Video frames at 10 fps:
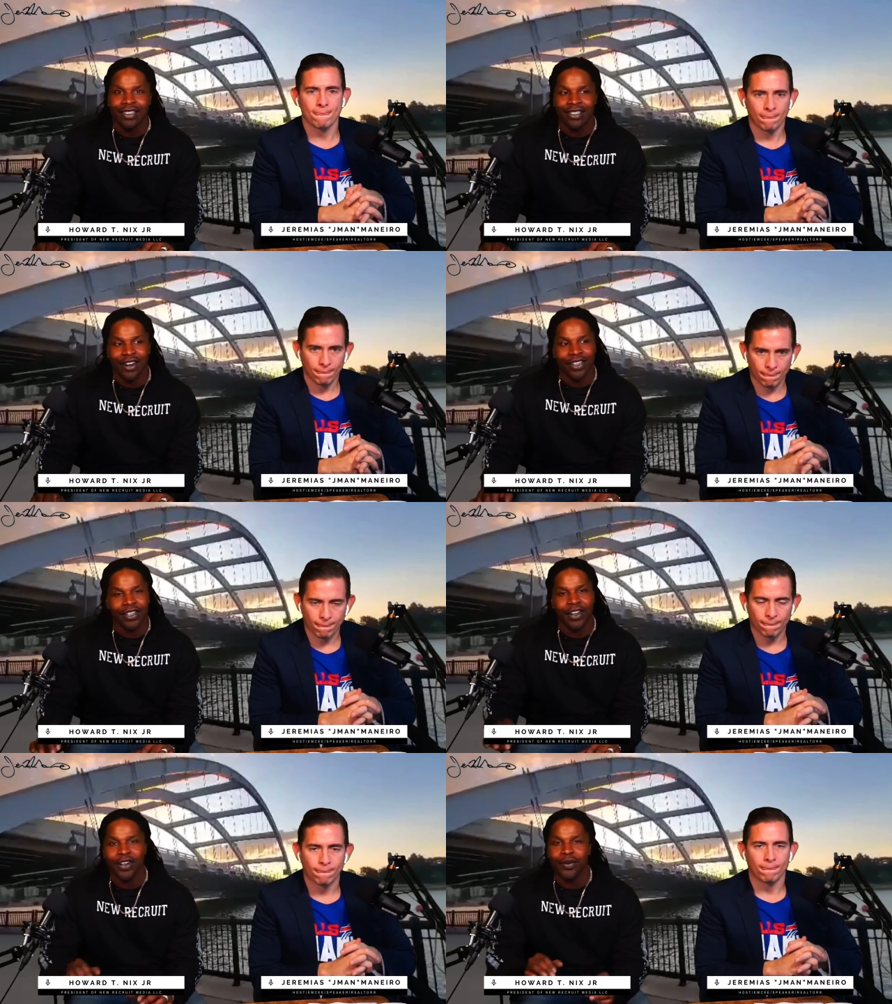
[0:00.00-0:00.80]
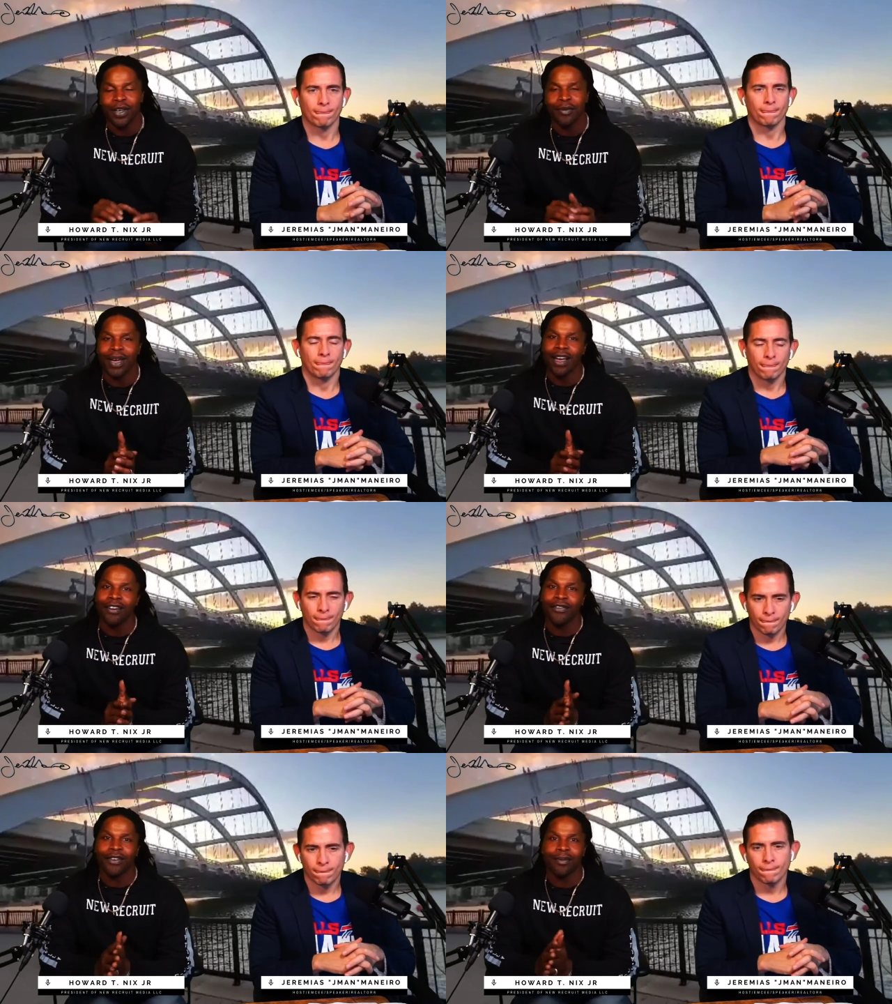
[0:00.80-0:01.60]
Speaker 1: starting all the way
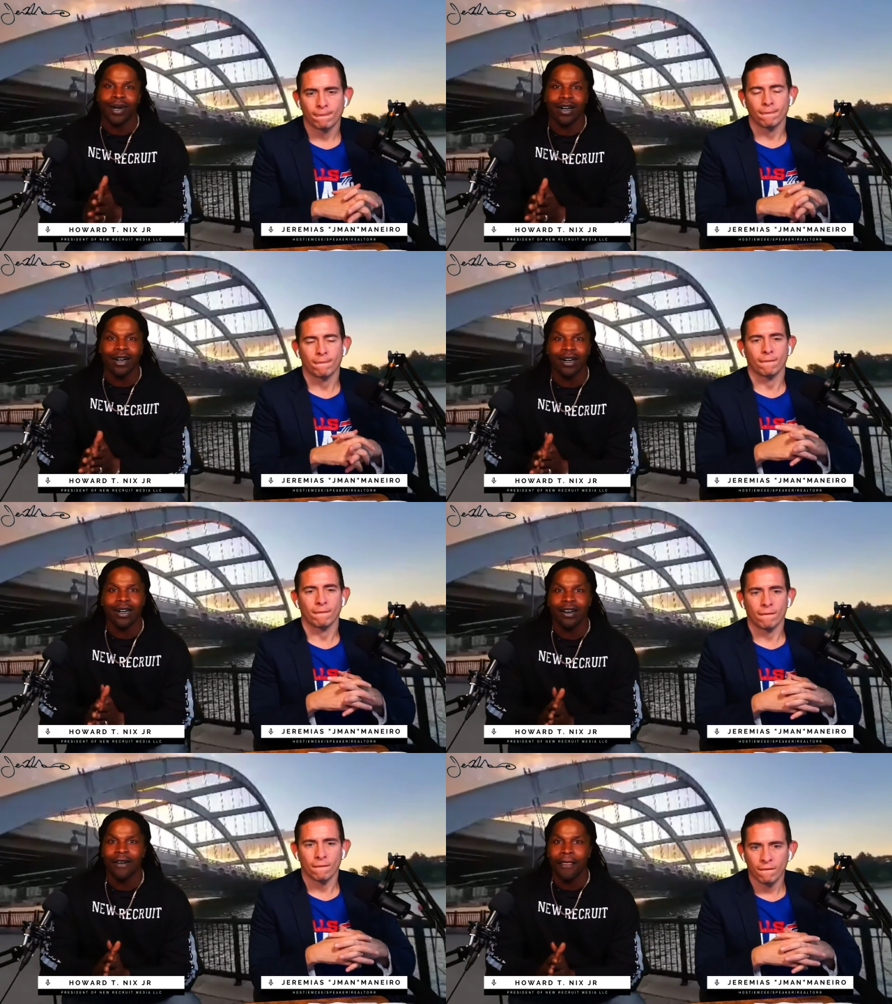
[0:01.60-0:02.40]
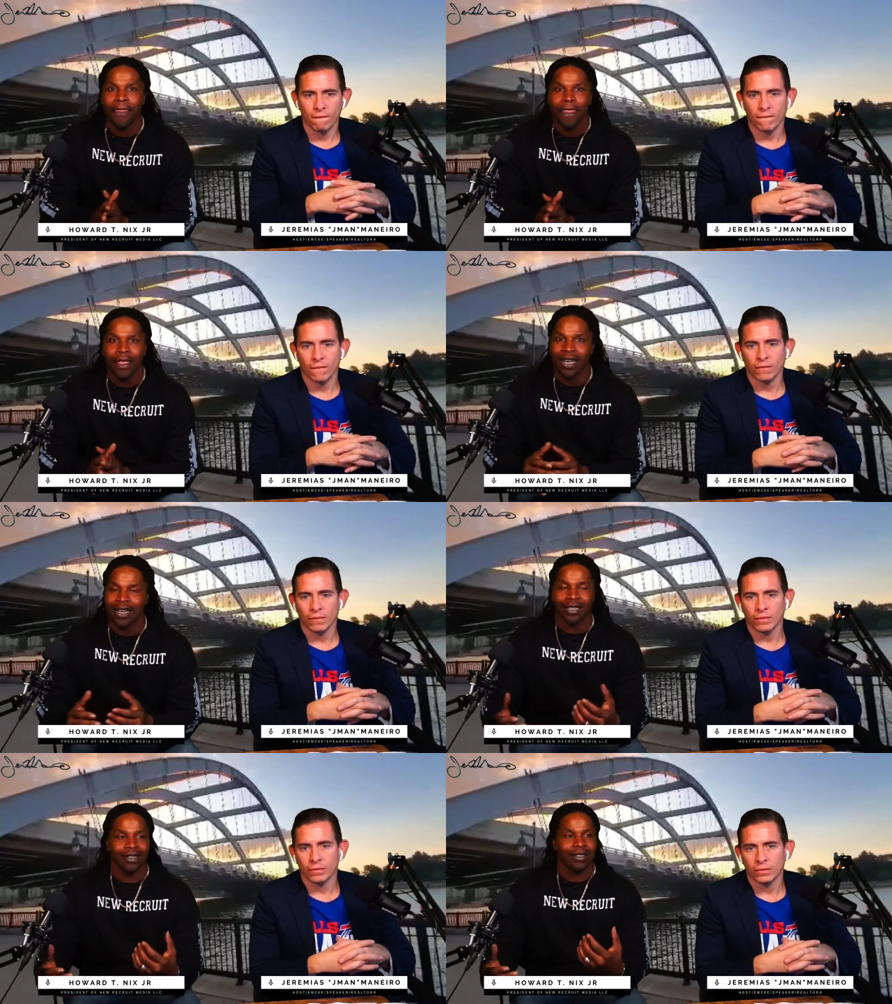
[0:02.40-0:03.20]
back from uh,
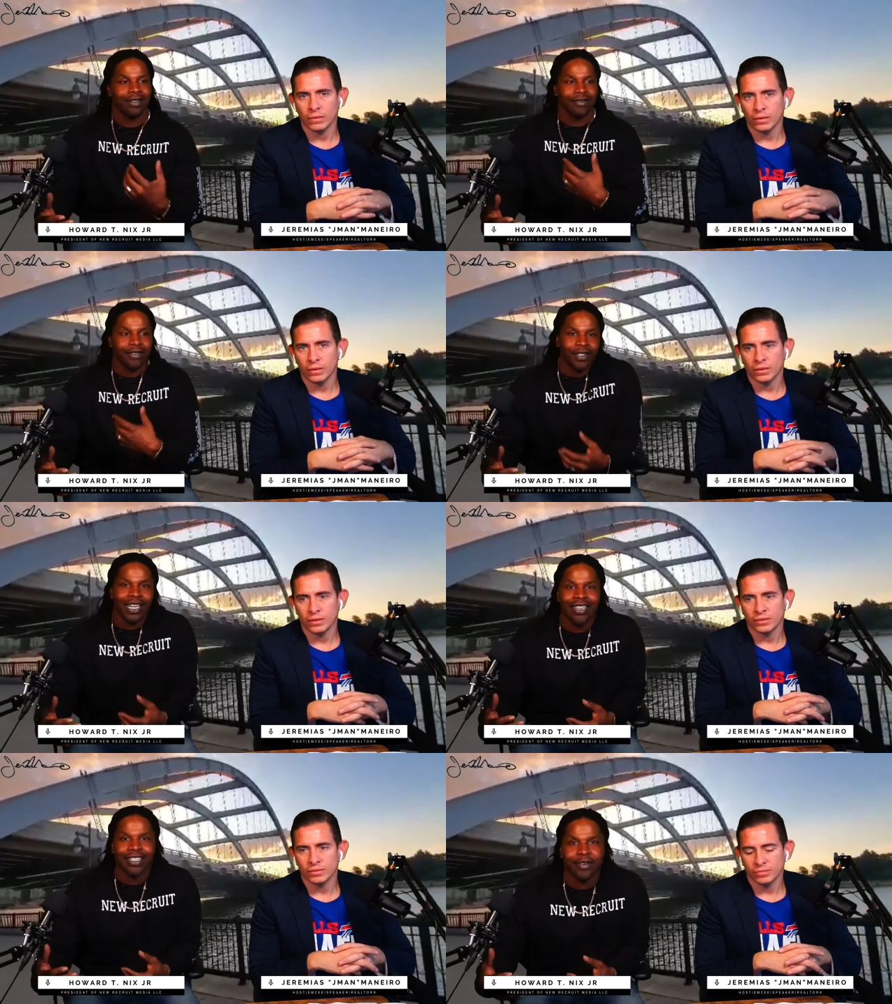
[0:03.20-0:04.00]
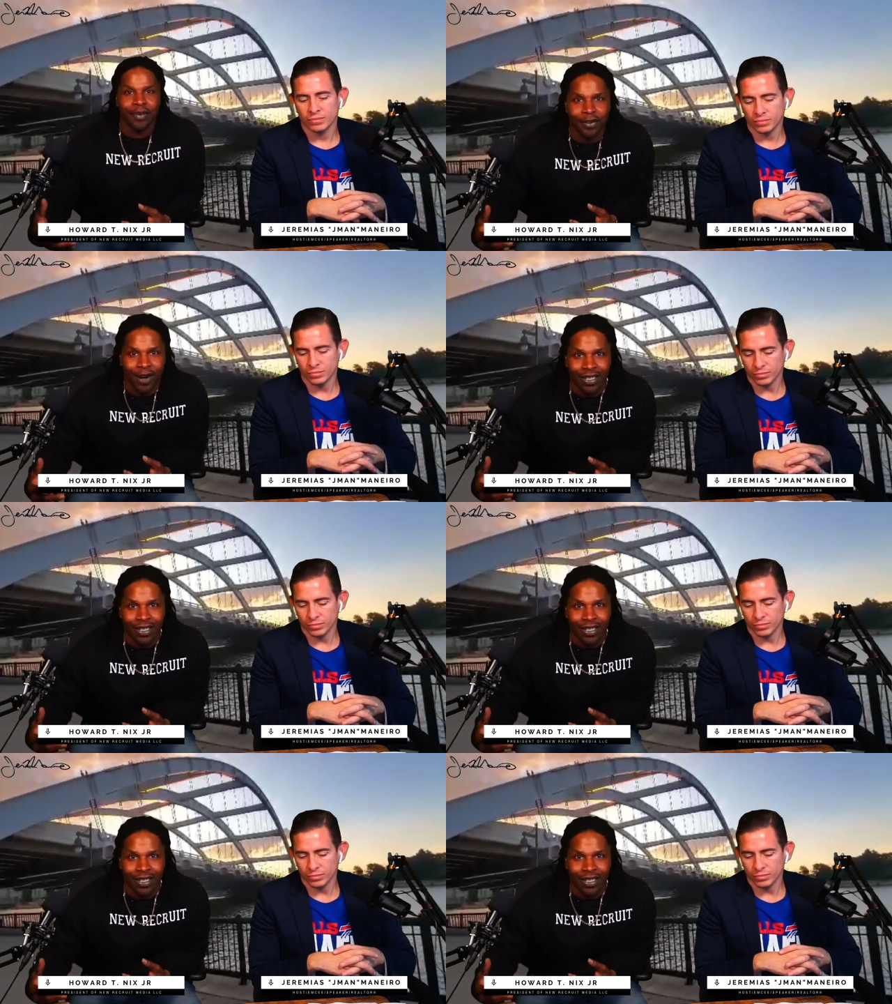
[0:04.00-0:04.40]
like you guys see me in